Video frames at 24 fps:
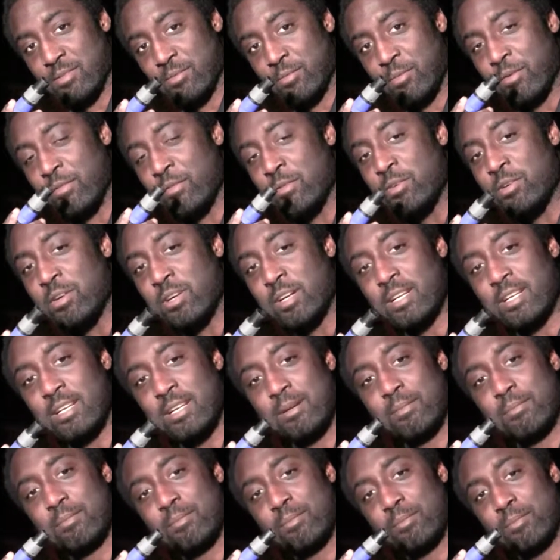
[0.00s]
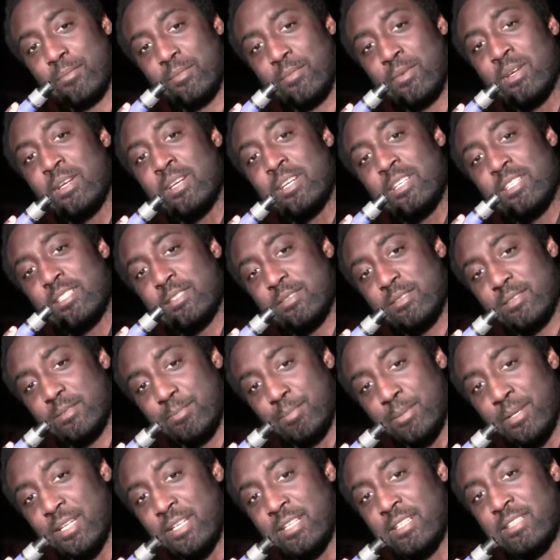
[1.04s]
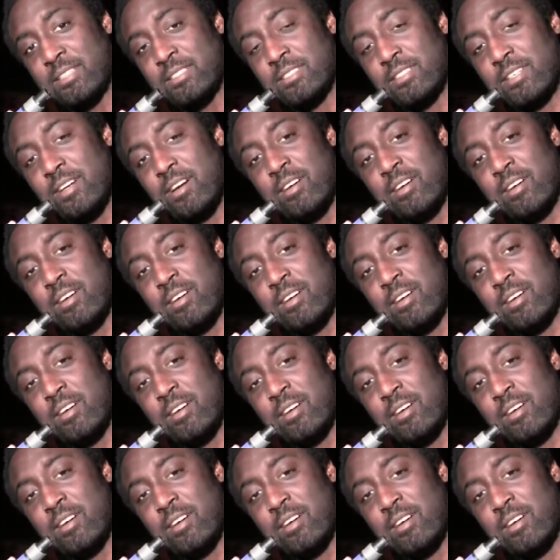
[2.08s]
When you hooking up speakers